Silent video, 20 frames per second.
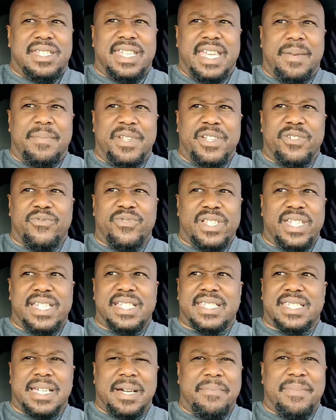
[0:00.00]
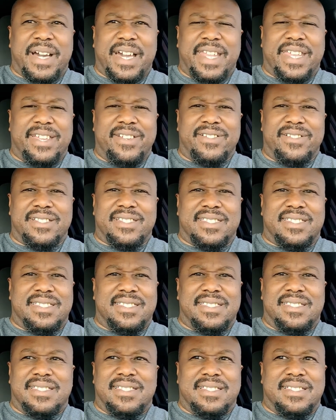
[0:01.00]
demon to release somebody, or
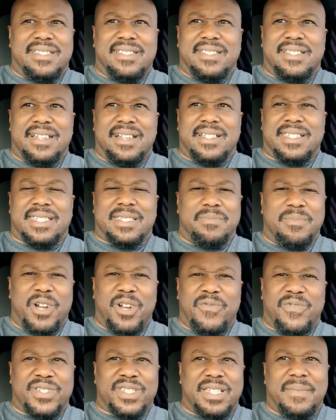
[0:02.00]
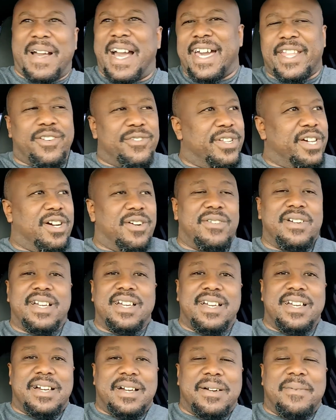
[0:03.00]
a smurf or something, I don't know.
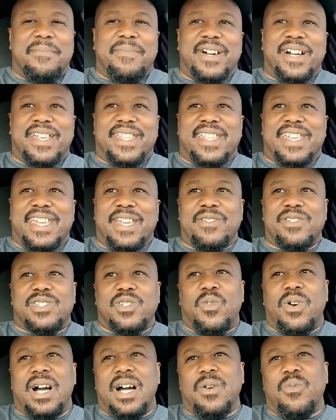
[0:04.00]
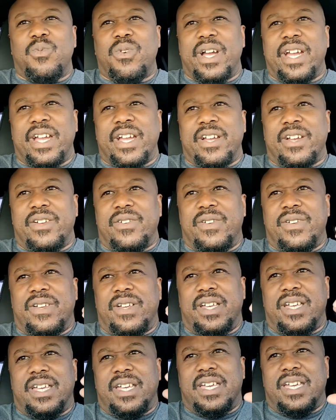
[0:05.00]
But it was the one where
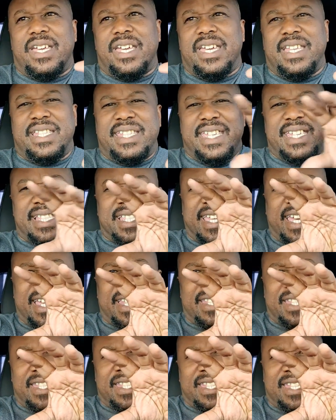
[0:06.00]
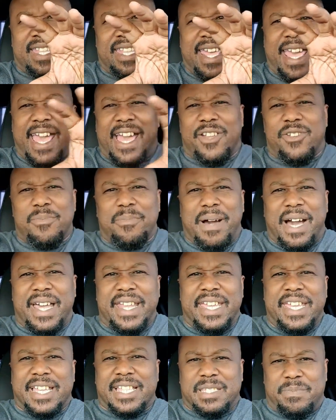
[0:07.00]
it did that outer
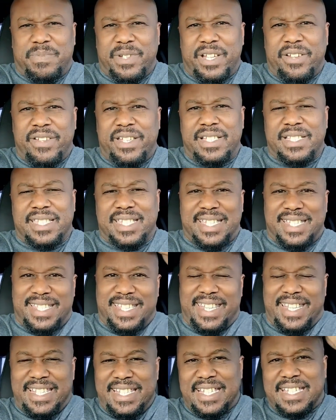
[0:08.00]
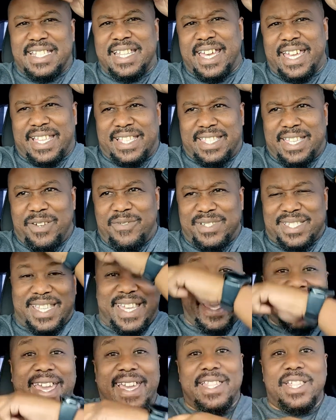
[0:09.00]
body experience, and then it looked like there was
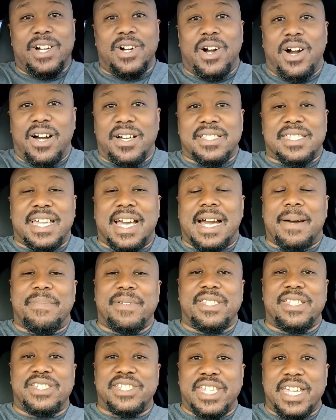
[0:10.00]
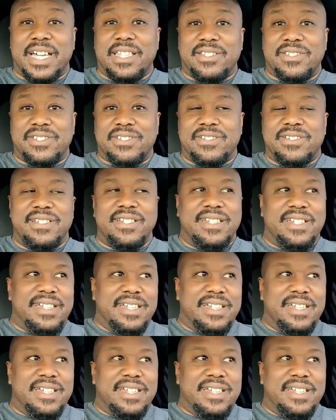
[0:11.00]
a halo on top of the Challenger.